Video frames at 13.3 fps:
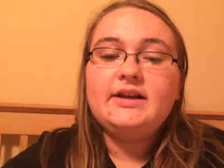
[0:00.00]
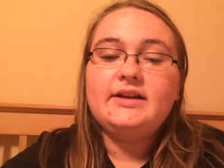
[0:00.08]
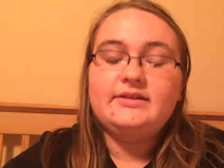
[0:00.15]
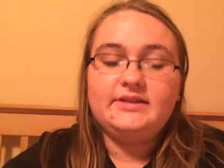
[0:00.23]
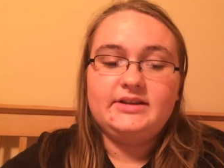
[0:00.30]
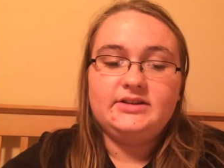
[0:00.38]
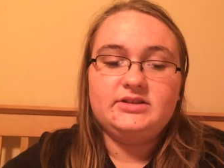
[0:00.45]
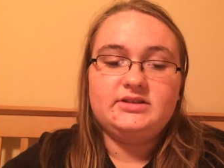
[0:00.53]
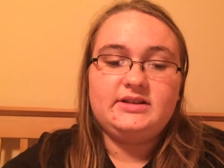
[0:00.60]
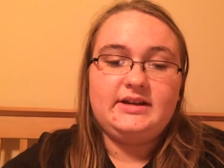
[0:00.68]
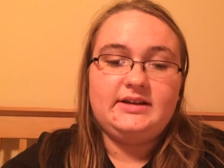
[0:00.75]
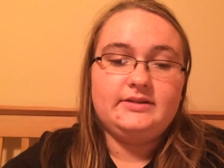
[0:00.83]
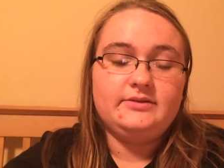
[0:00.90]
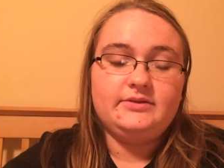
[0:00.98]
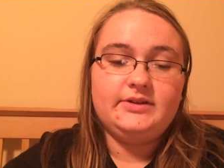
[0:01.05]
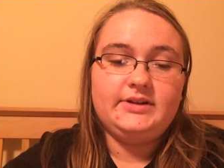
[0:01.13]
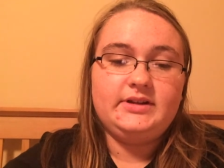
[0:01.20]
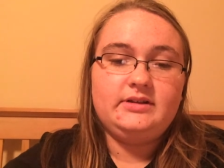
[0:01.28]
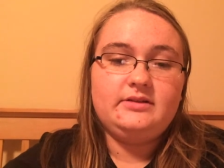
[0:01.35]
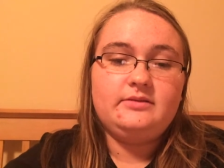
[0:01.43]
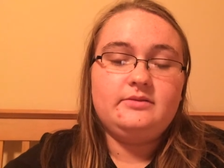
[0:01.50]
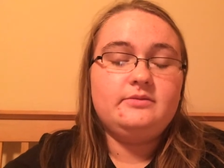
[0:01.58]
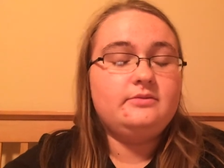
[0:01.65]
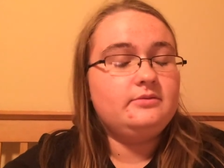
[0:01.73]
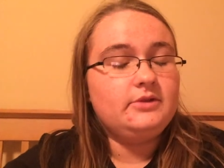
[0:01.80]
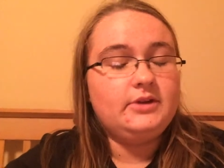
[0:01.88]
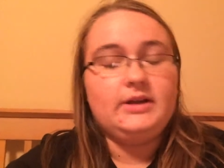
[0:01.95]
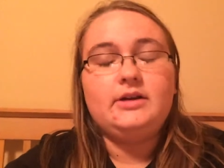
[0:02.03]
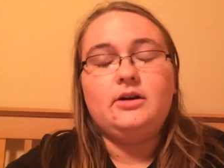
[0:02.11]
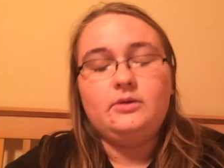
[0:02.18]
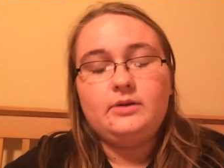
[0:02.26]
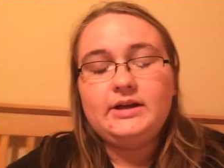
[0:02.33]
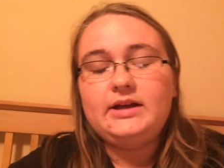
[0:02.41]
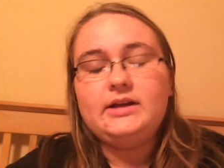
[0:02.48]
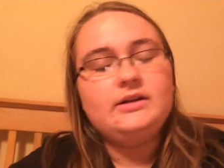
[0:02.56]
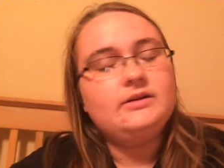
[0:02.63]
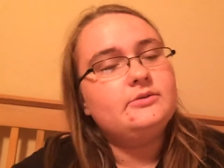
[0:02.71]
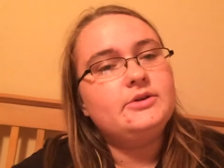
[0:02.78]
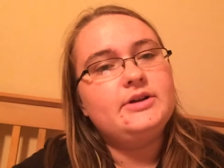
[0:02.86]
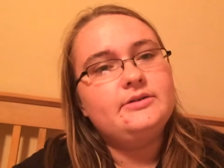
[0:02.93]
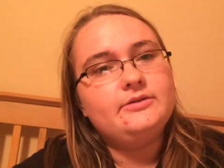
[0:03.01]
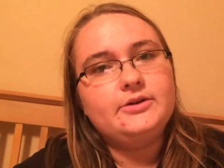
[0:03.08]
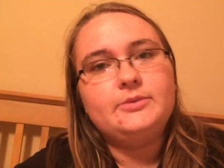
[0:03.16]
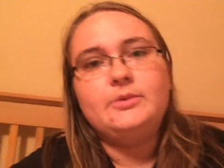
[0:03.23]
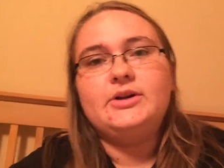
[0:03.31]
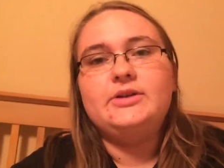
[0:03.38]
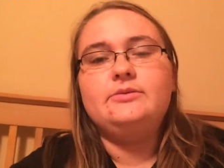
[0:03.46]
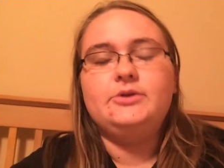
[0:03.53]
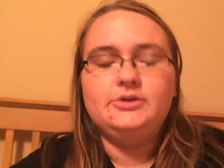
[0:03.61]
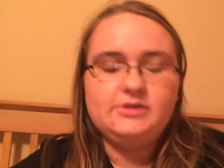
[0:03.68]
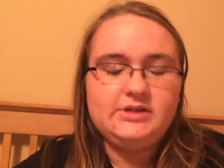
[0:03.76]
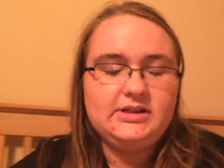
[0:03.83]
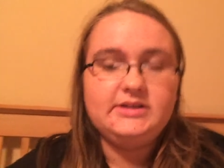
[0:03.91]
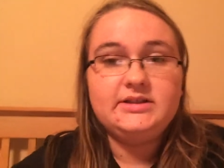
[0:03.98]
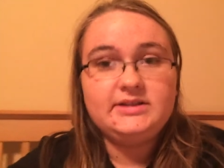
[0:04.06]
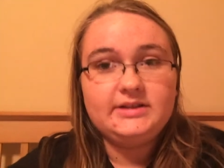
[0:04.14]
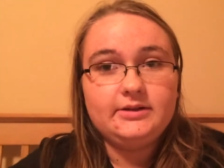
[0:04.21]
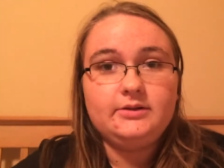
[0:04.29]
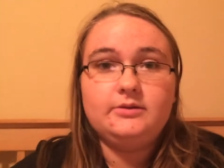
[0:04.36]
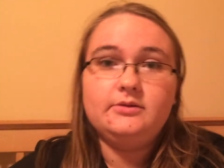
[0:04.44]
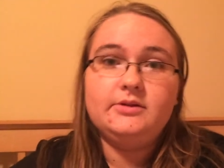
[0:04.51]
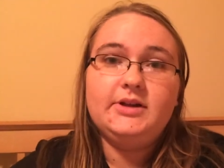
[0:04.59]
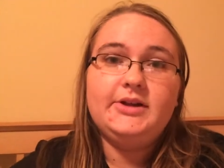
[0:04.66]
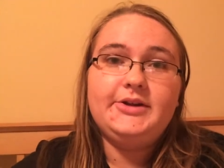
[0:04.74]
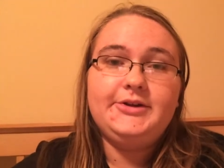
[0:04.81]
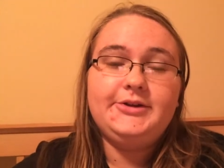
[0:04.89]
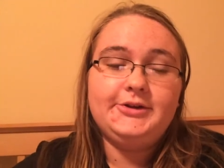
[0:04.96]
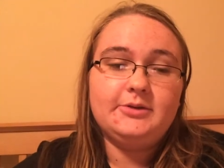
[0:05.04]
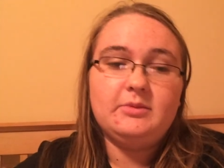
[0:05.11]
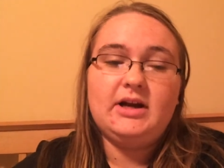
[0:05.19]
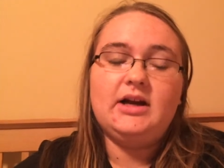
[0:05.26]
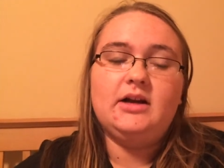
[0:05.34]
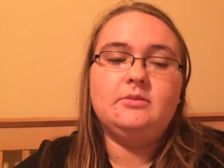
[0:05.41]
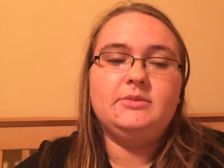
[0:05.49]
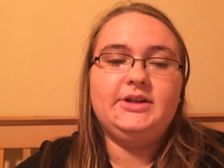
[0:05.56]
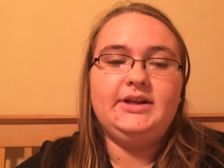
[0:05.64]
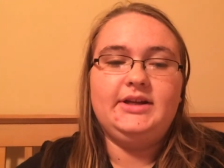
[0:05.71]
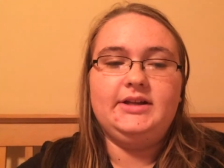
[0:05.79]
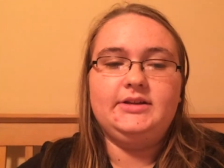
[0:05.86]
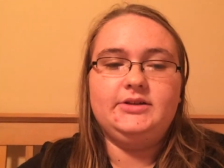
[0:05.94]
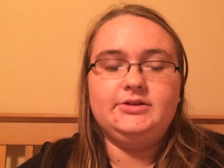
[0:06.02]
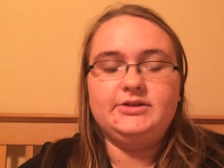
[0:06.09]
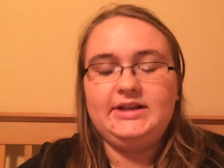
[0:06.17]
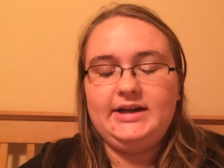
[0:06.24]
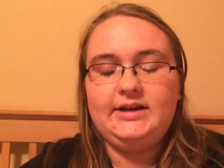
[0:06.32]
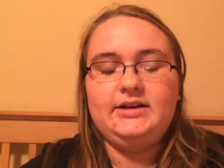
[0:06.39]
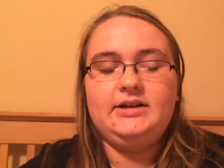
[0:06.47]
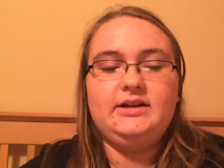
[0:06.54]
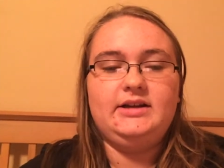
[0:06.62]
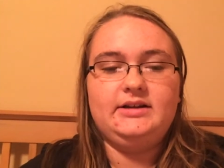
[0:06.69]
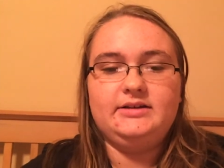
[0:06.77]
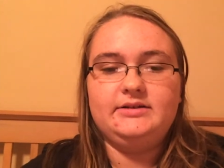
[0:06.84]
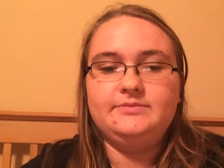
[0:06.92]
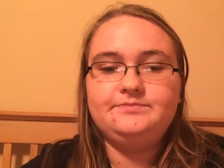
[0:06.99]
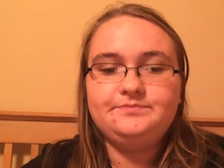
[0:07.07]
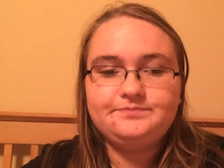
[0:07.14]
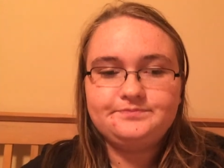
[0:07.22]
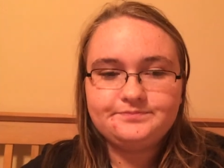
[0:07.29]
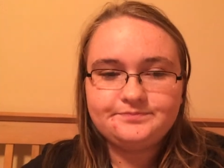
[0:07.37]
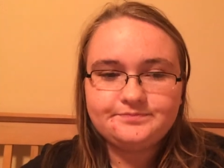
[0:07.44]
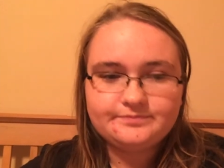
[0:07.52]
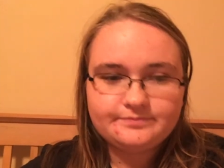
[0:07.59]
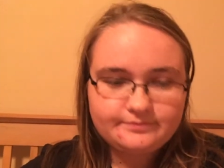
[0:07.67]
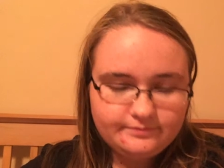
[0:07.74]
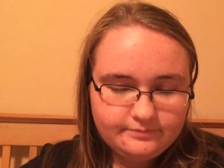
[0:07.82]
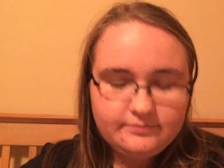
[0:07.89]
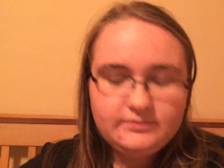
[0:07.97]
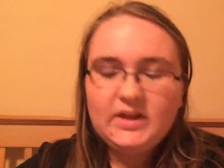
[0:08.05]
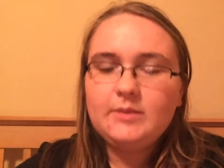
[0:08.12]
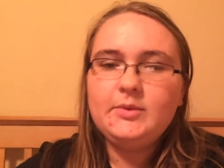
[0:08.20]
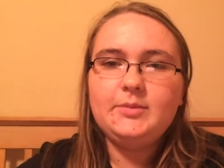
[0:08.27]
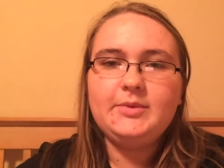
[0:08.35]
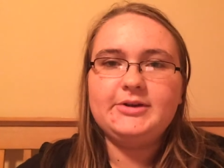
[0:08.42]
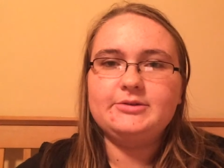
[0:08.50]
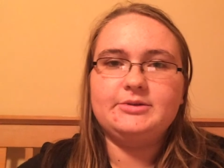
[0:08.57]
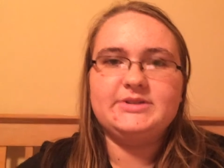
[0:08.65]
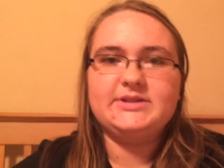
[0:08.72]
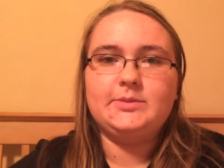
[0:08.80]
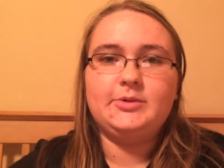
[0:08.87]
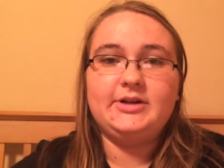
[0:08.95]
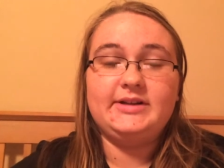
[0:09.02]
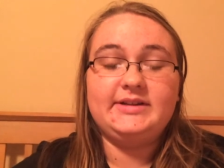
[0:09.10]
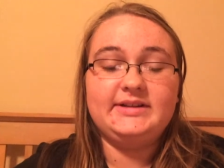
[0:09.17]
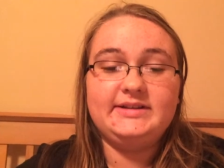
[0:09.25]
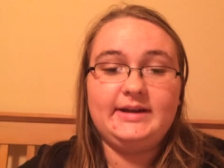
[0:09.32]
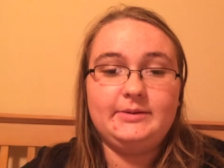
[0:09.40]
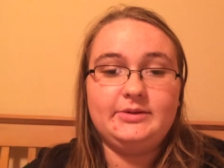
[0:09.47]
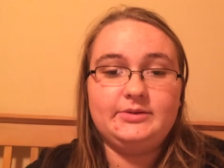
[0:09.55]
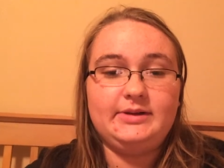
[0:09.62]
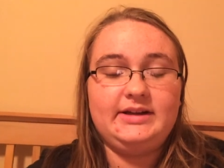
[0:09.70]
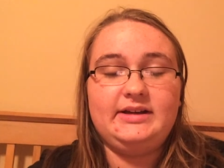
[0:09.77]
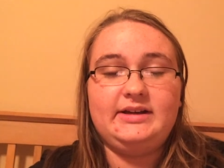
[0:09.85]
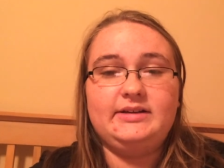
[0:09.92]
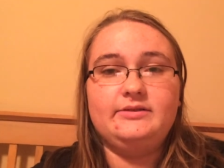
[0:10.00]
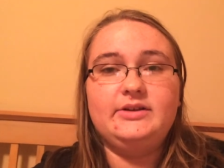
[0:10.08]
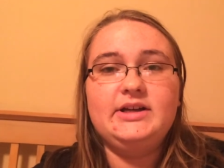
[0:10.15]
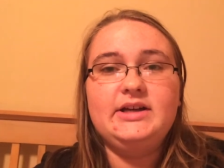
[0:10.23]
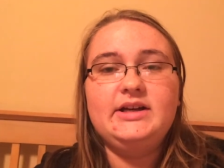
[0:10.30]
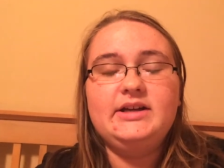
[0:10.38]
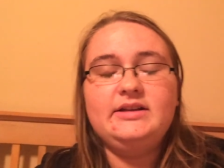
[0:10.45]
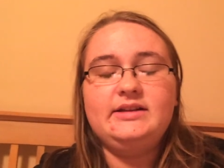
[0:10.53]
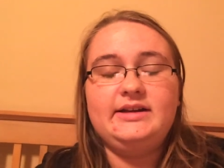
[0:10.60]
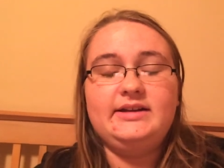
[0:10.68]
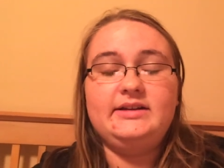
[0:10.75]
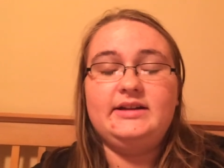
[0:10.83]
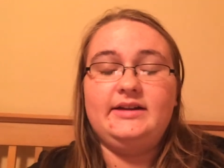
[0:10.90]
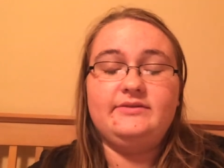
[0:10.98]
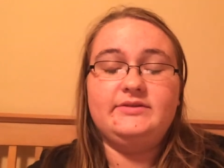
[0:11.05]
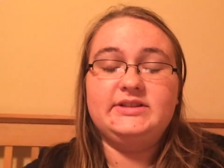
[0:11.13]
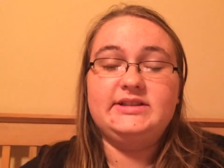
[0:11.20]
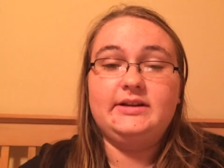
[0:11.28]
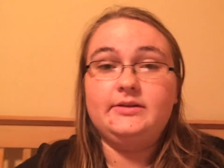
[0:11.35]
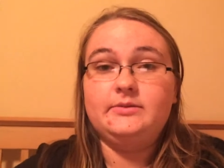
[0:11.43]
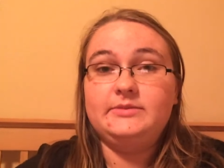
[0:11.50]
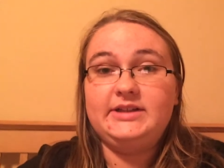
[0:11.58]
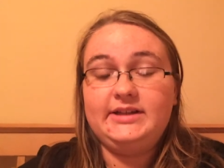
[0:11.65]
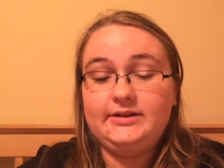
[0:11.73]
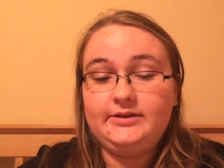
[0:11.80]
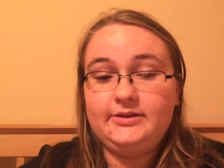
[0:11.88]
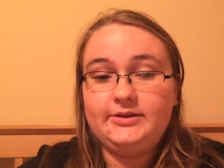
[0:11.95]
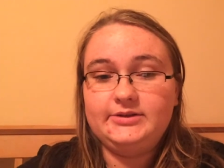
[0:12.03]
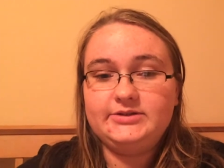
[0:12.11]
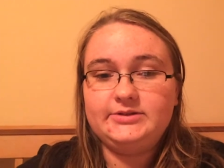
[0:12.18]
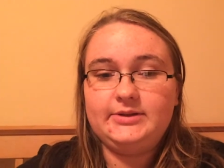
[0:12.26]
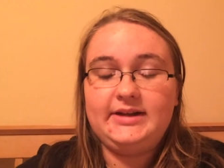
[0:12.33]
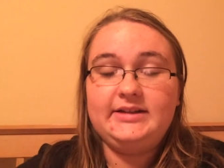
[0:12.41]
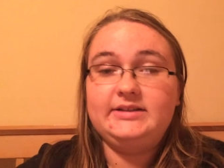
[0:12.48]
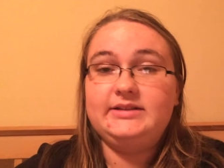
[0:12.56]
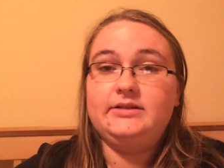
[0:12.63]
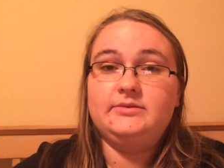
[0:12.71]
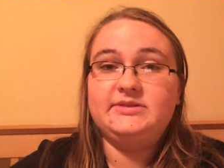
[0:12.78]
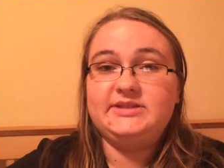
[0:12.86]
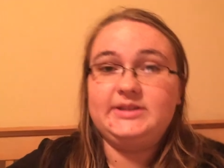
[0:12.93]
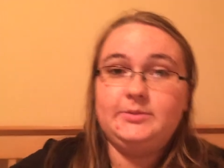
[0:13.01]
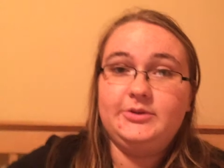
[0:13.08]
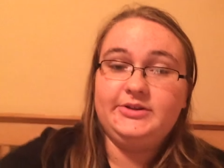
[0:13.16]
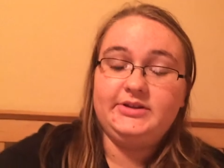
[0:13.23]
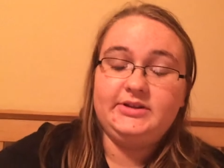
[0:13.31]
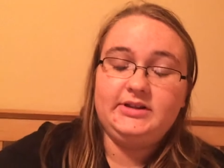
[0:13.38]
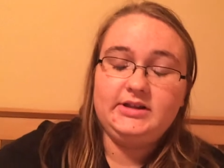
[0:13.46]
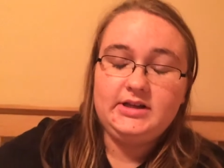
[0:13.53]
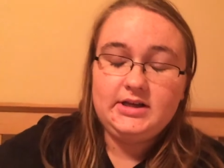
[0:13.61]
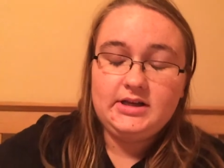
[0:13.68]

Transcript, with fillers: And they just kind of like were like, okay, whatever, but you need to tell your mom and your dad. And my parents were separated at the time, so I kind of, I didn't have to tell them together, so I had to tell them separately.